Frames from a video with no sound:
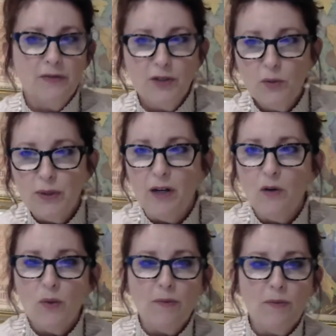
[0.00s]
if you
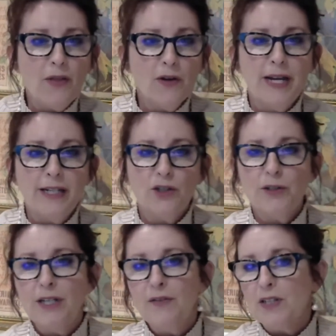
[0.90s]
will, when Mother Nature
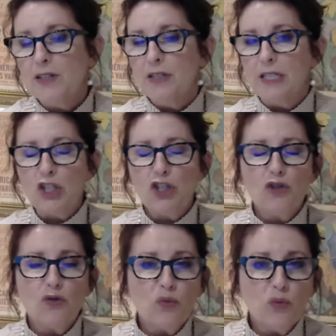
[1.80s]
gives us an
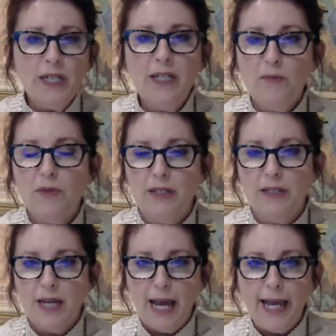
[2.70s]
extremely
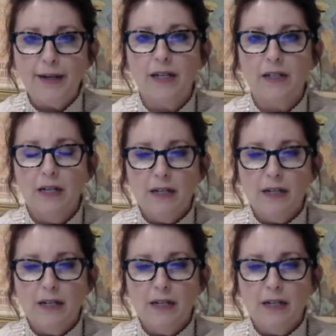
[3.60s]
tannic